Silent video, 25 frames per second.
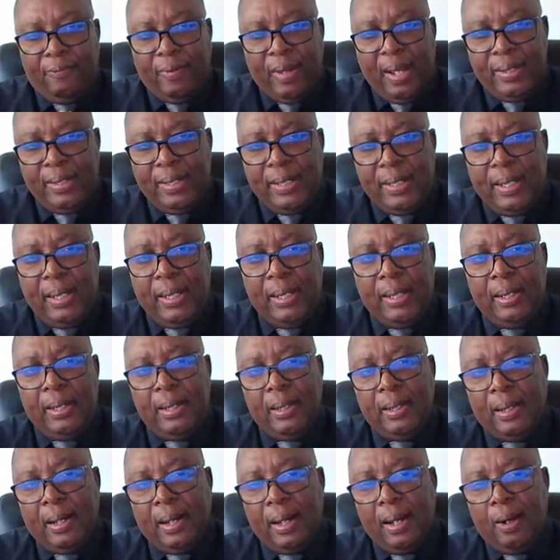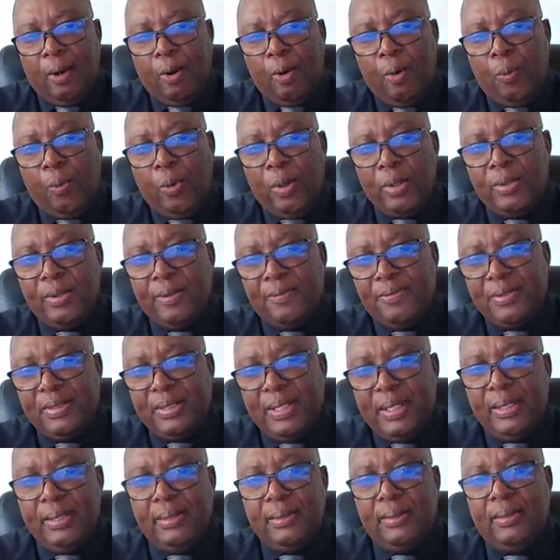Finally, I hope what you've
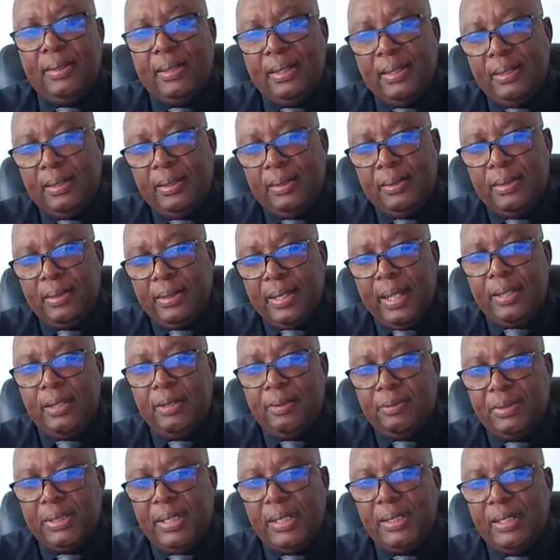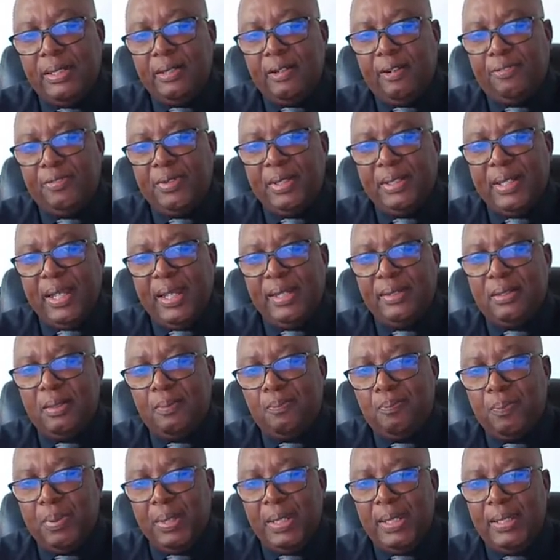seen, that you've seen enough today
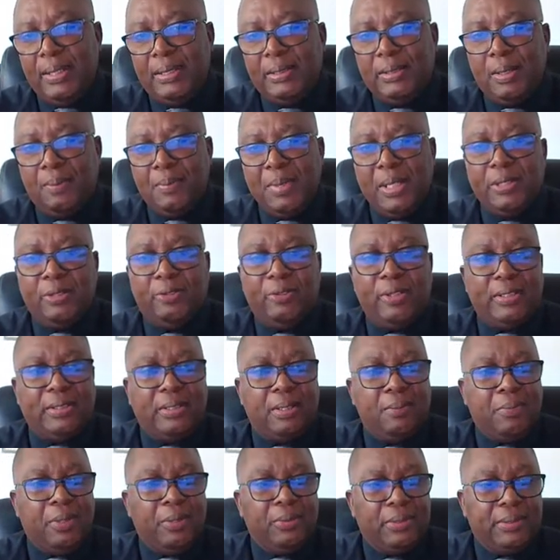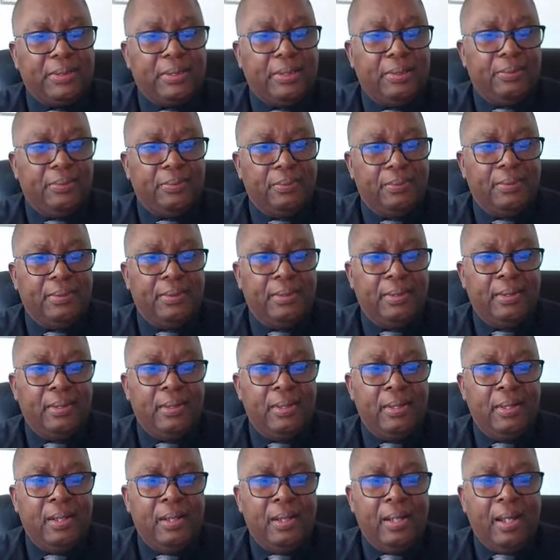to pique some interest amongst you.
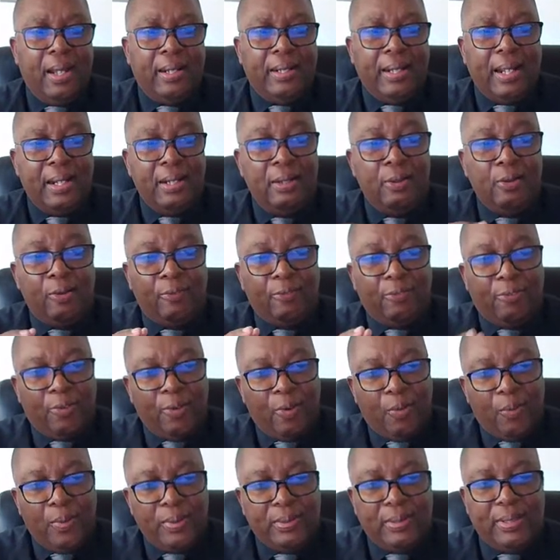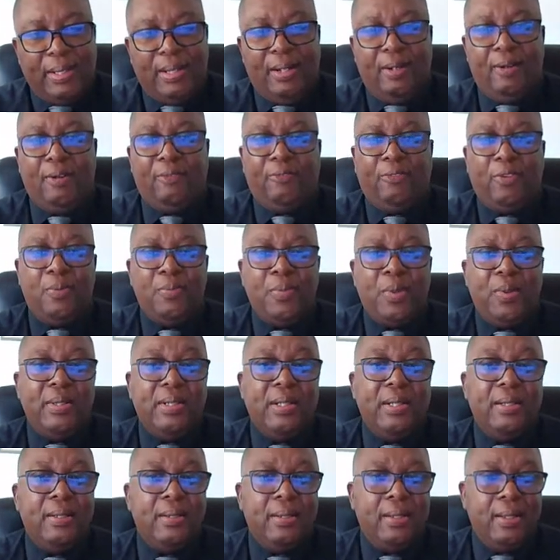And I look forward to hearing from you
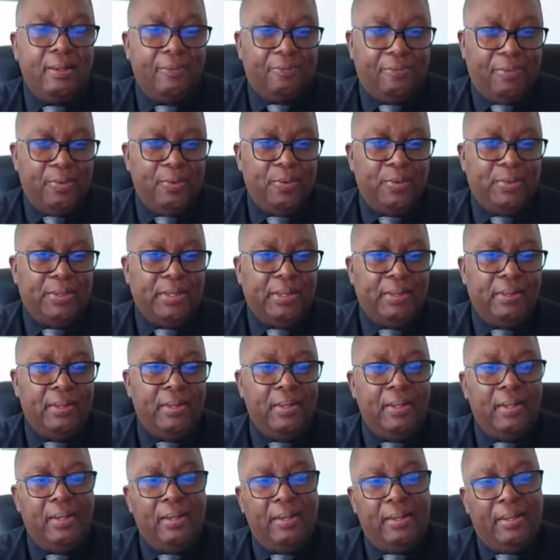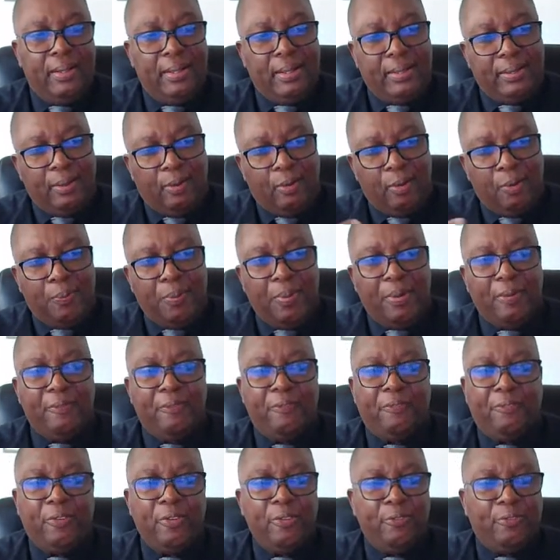in the near future in the hope
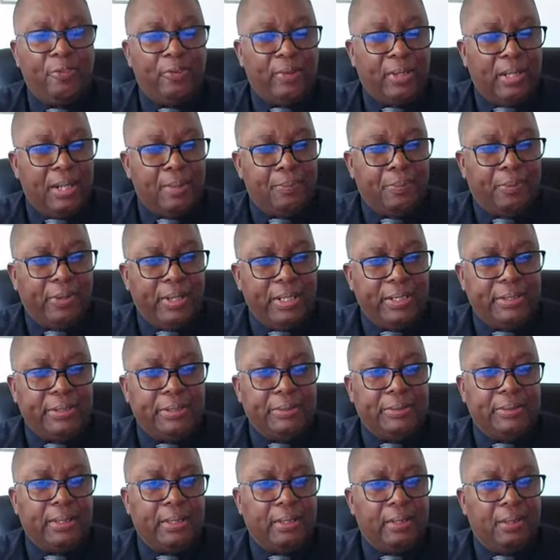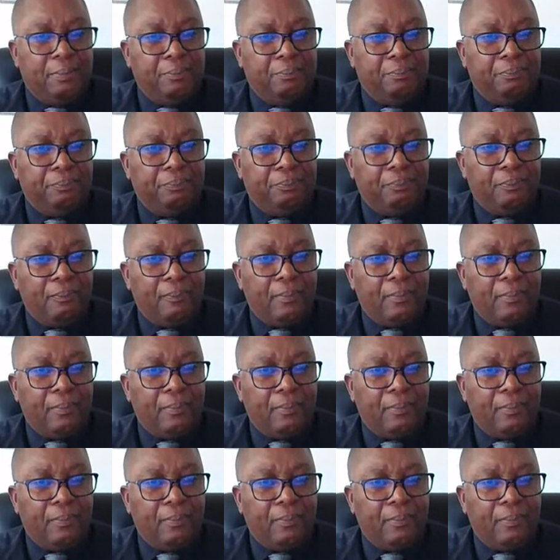of fruitful collaborations to come.